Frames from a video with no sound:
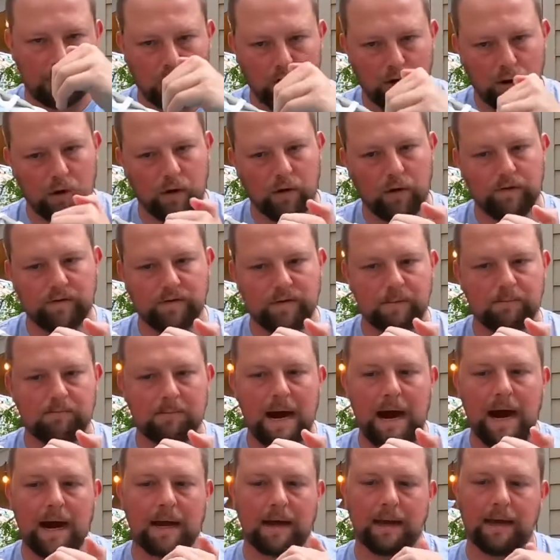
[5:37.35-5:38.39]
curves
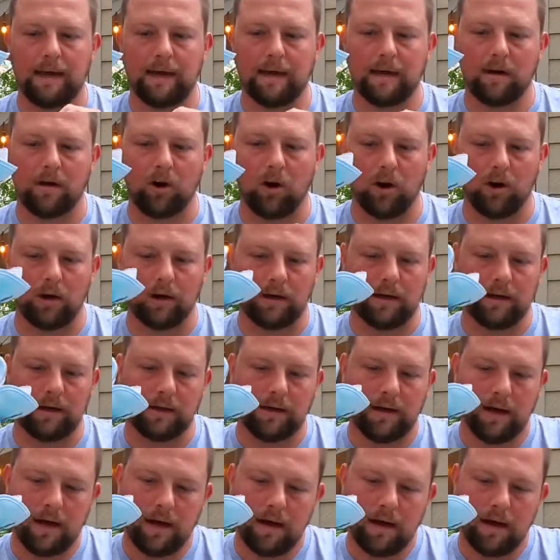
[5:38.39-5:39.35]
back in on it,